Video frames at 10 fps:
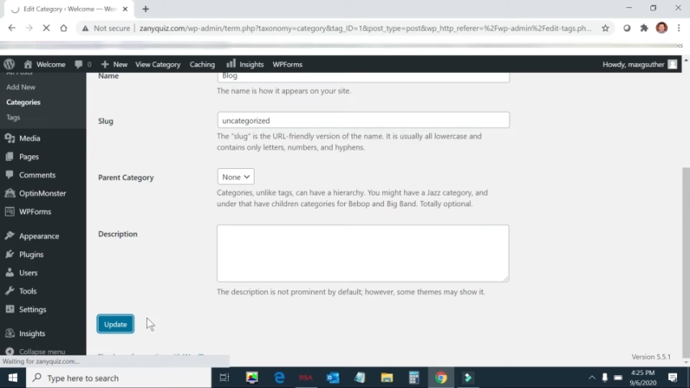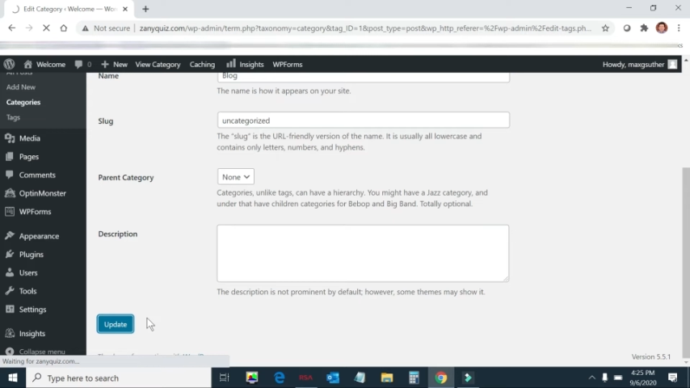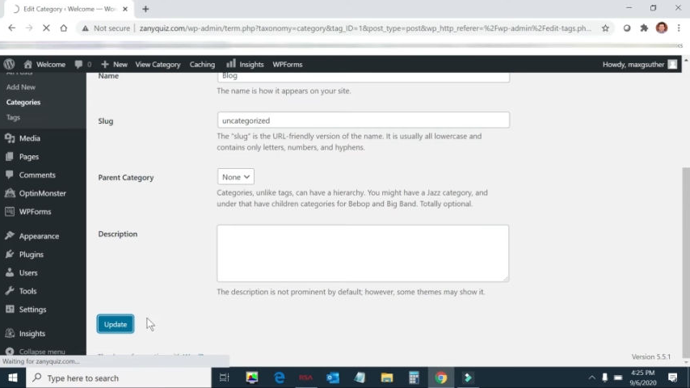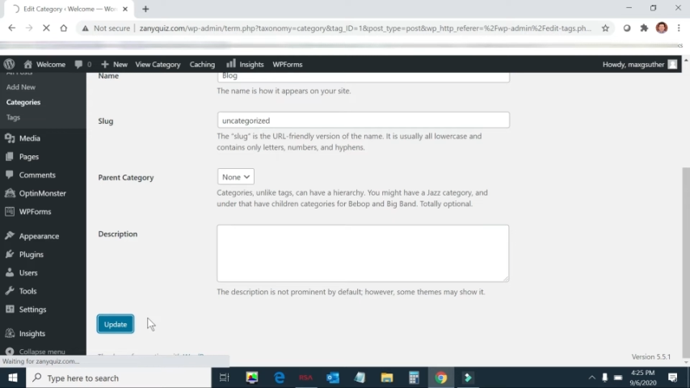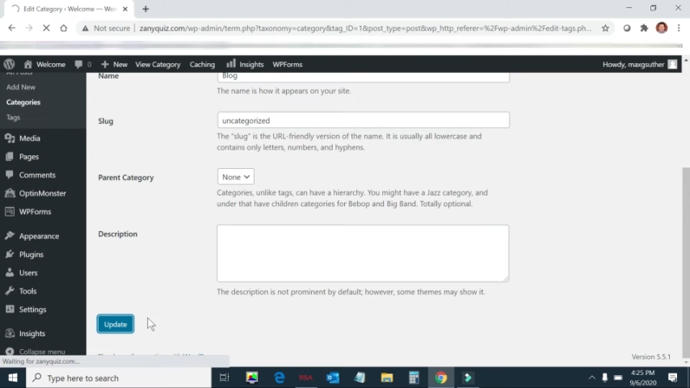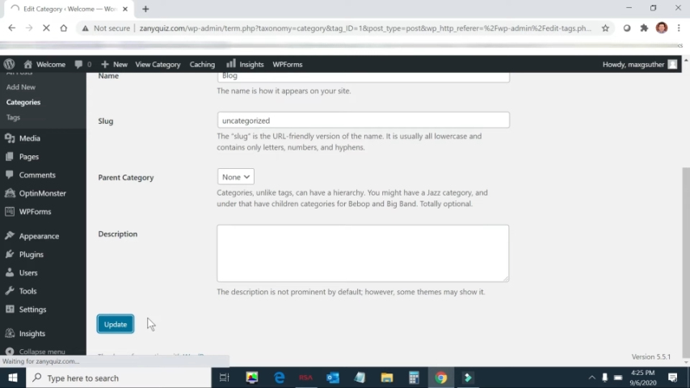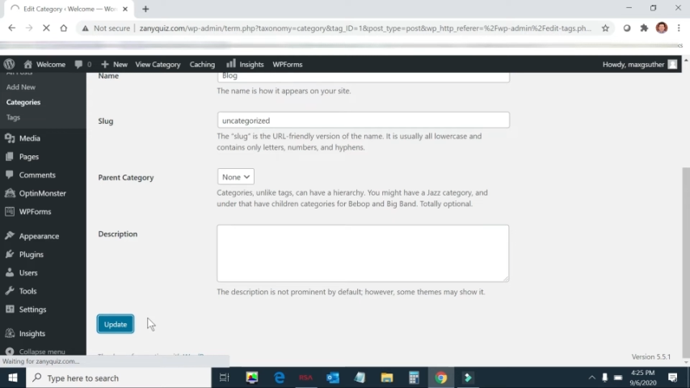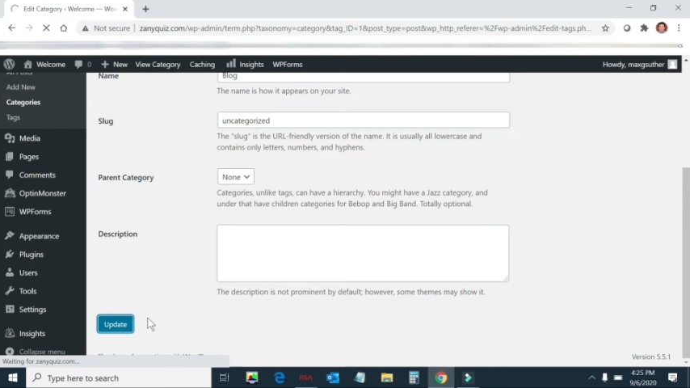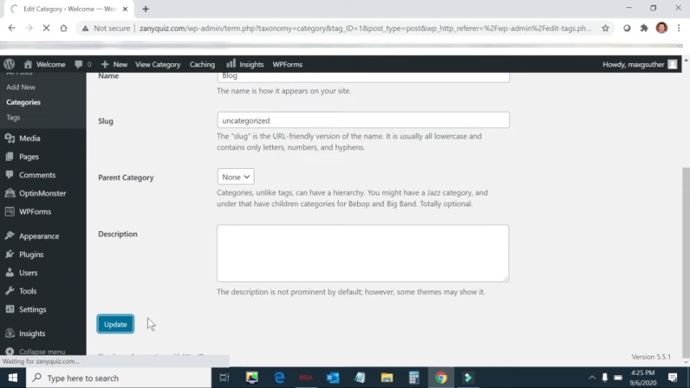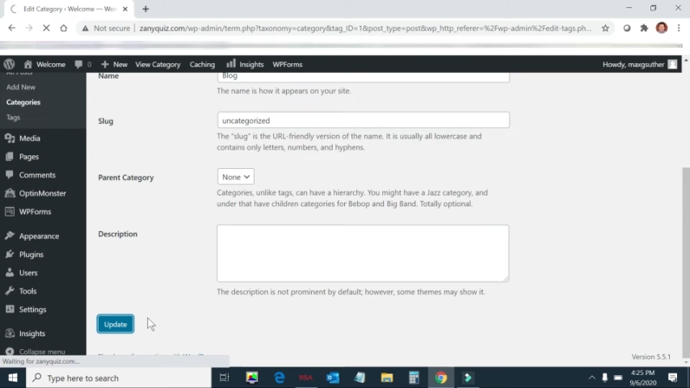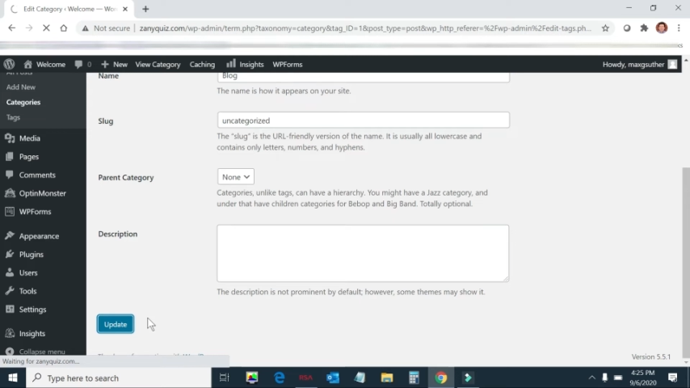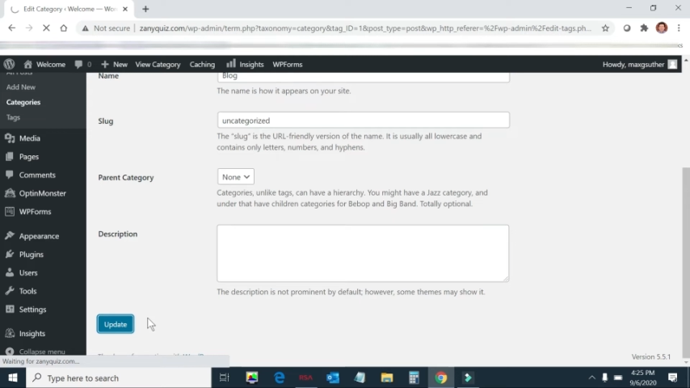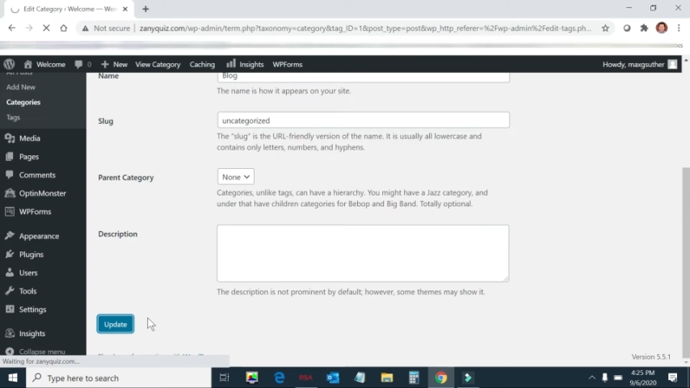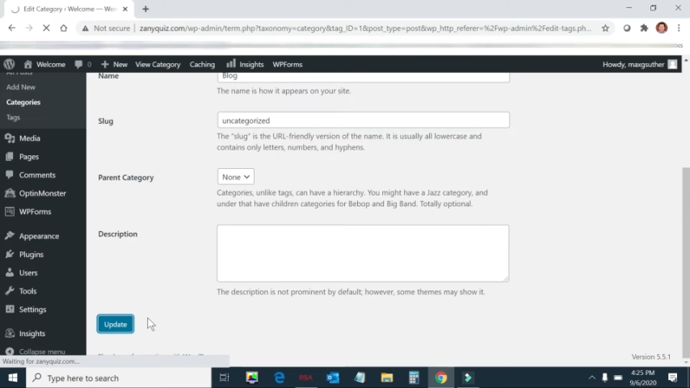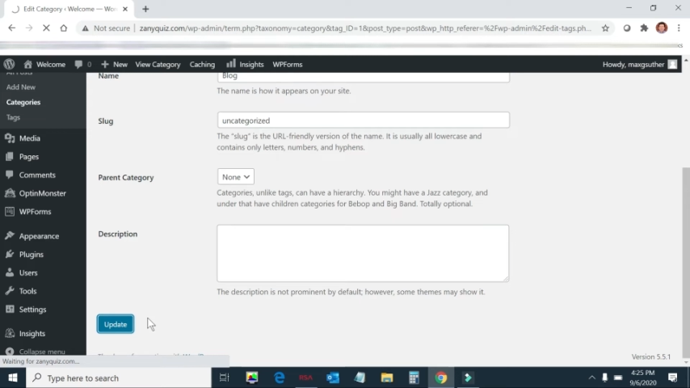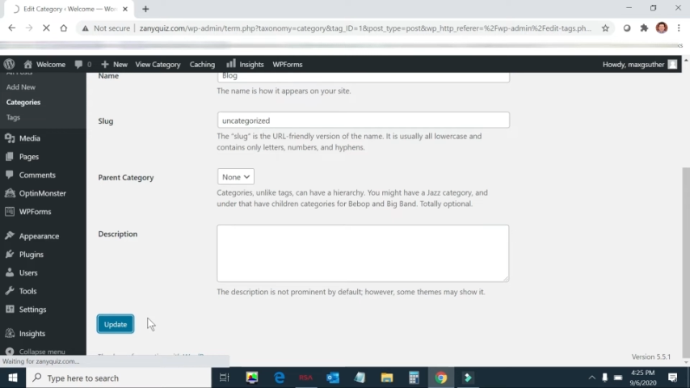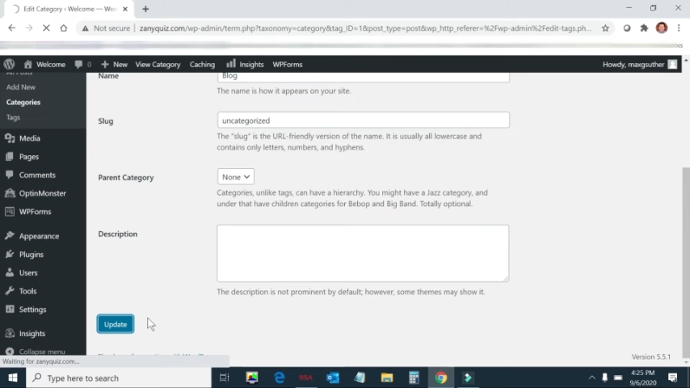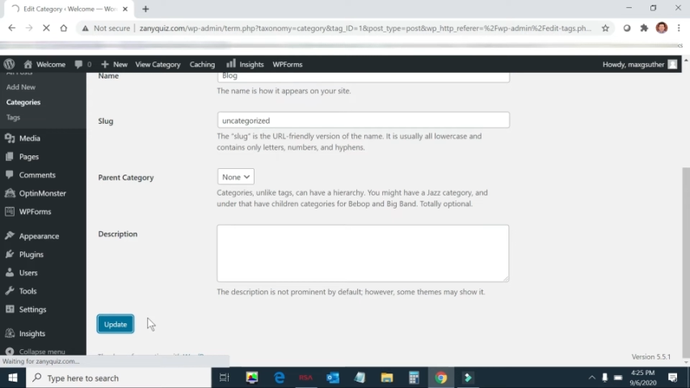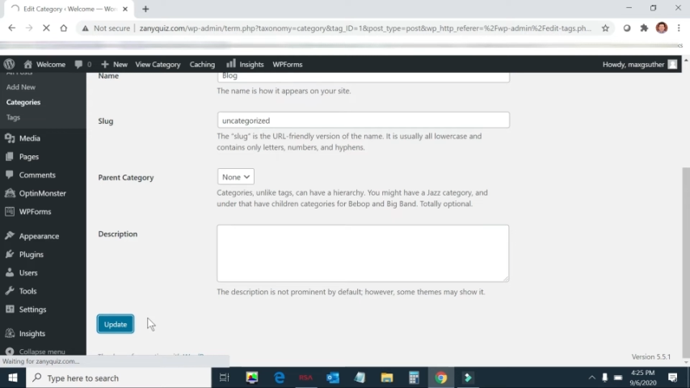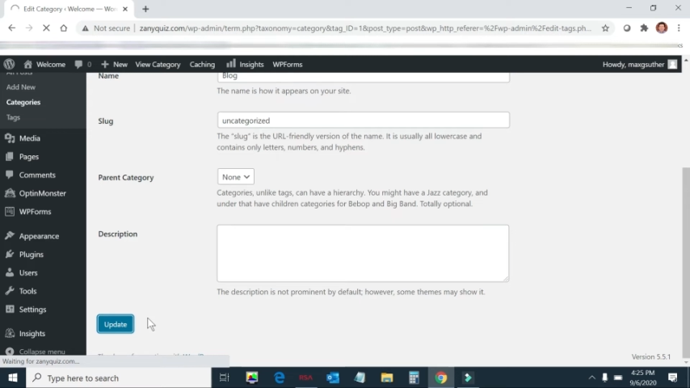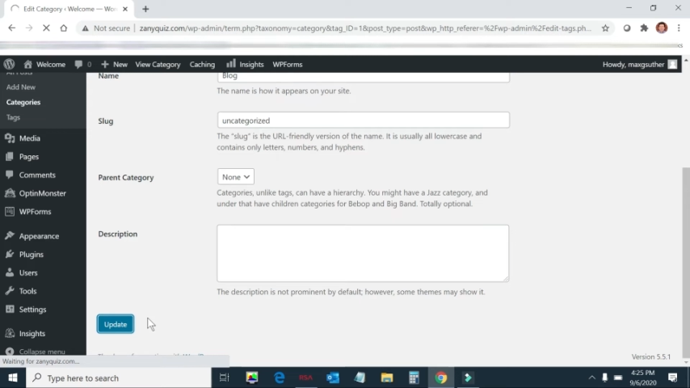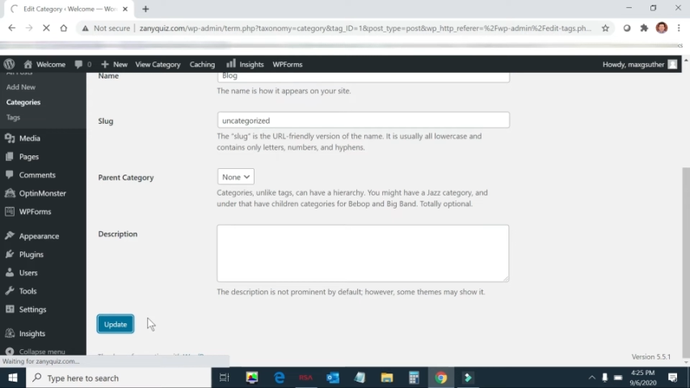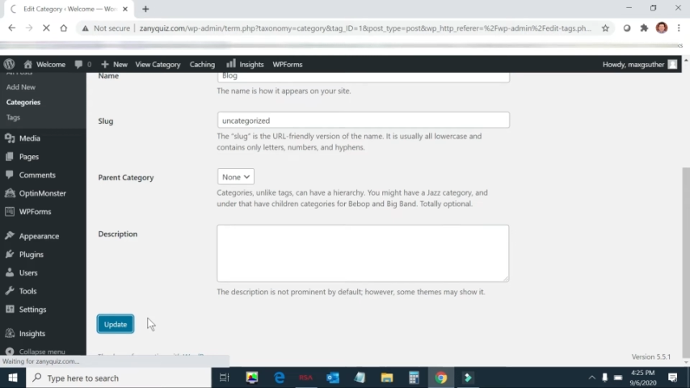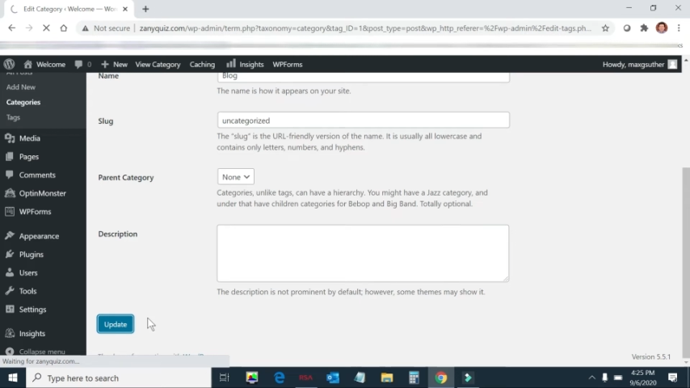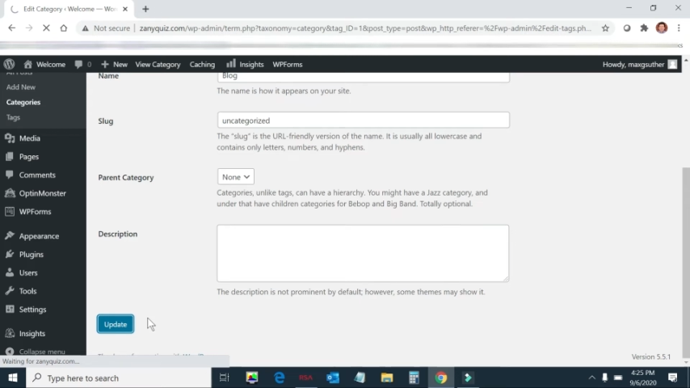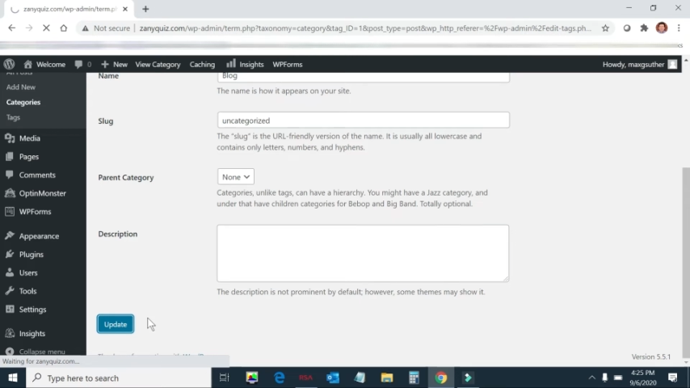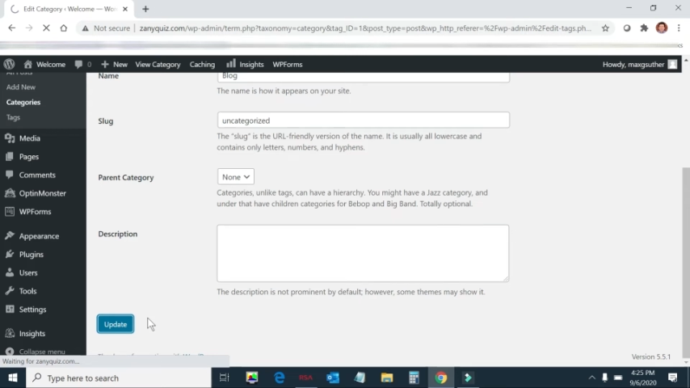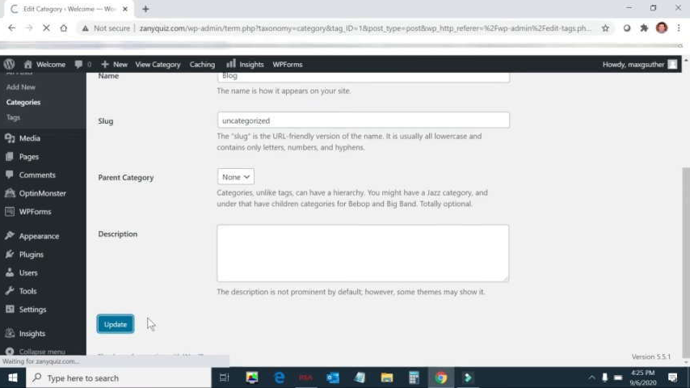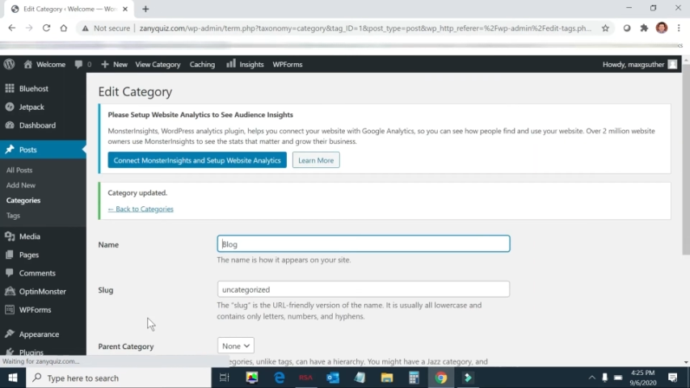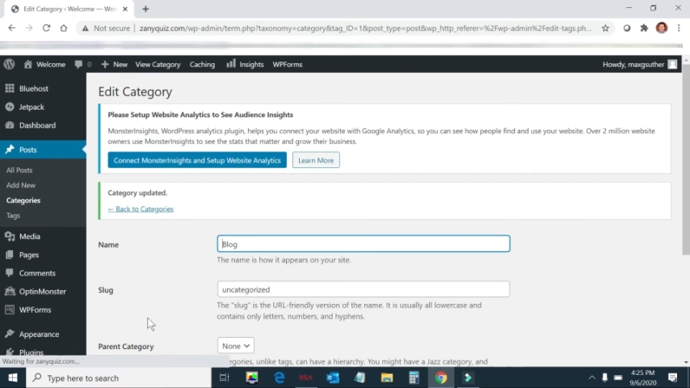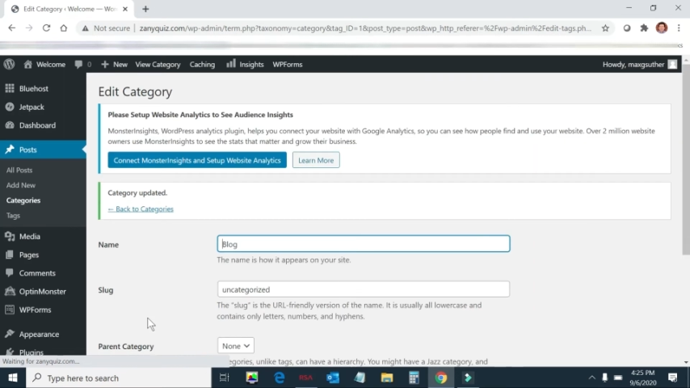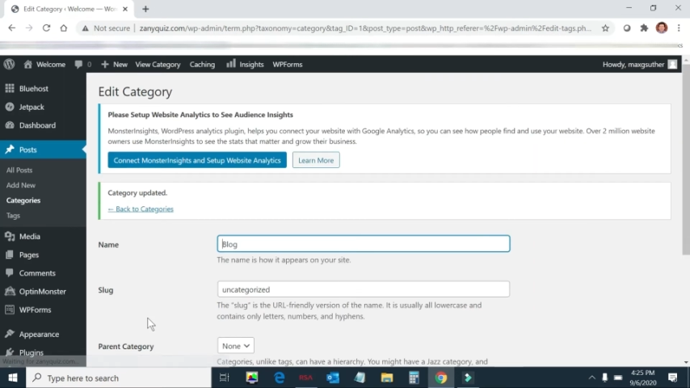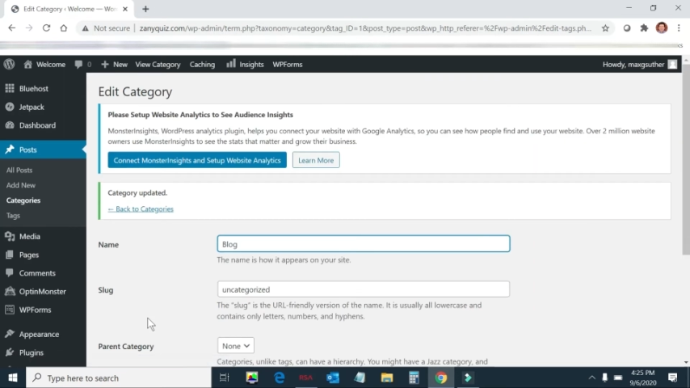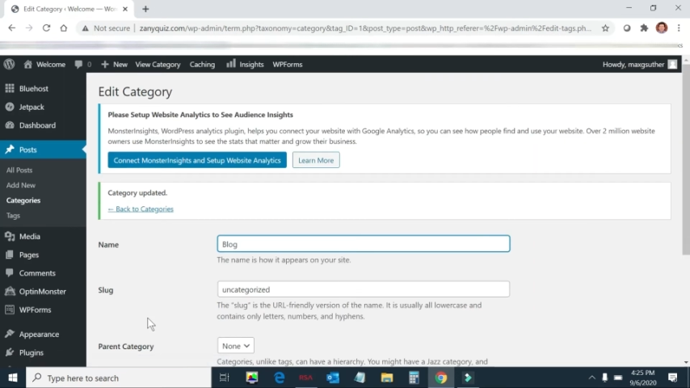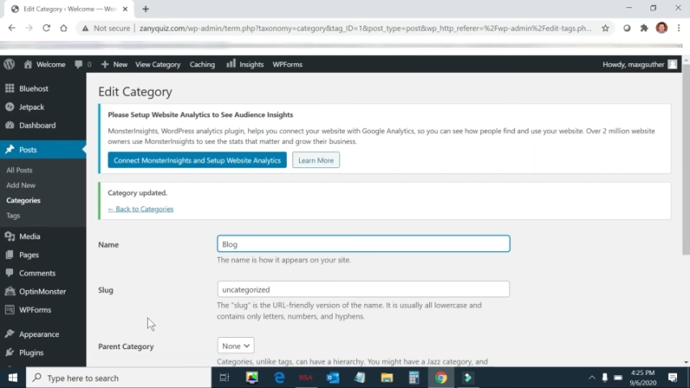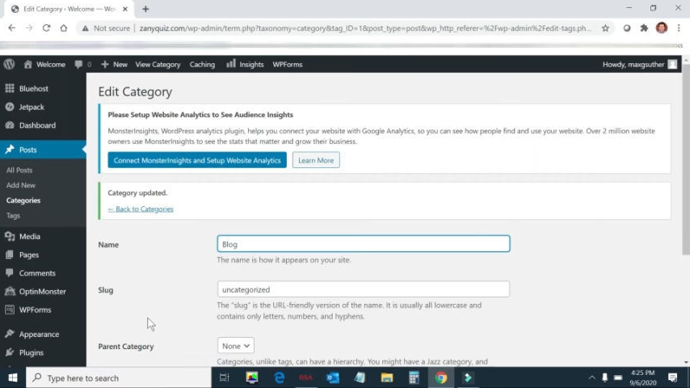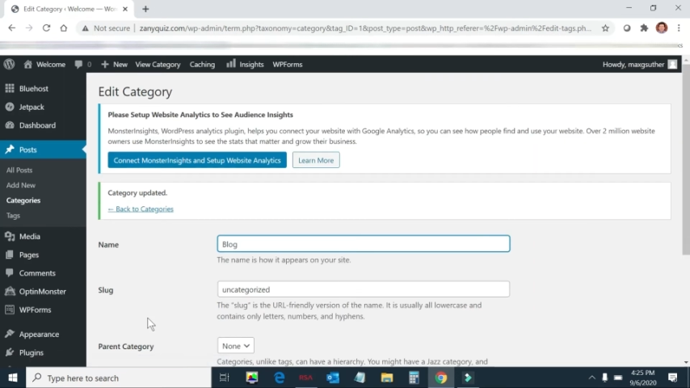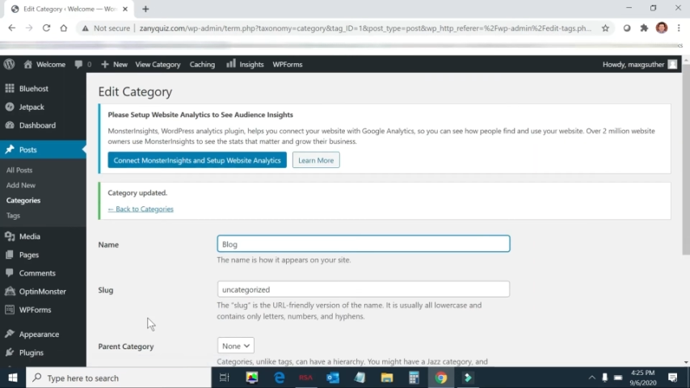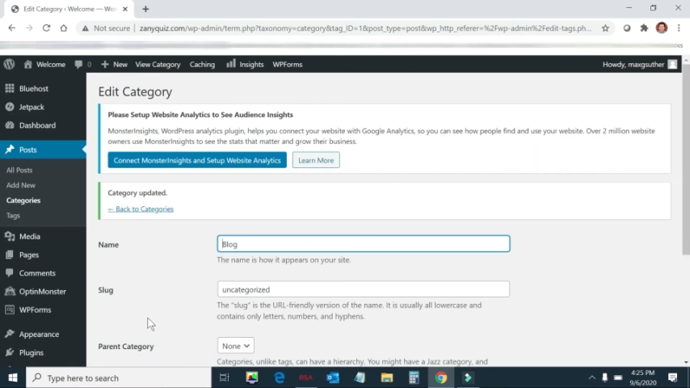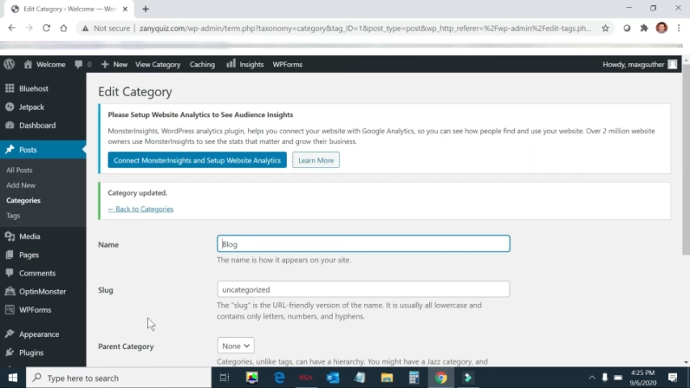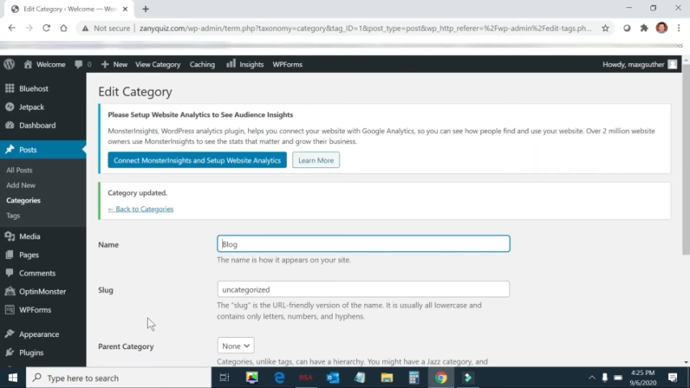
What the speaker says: [unreadable: no face in view]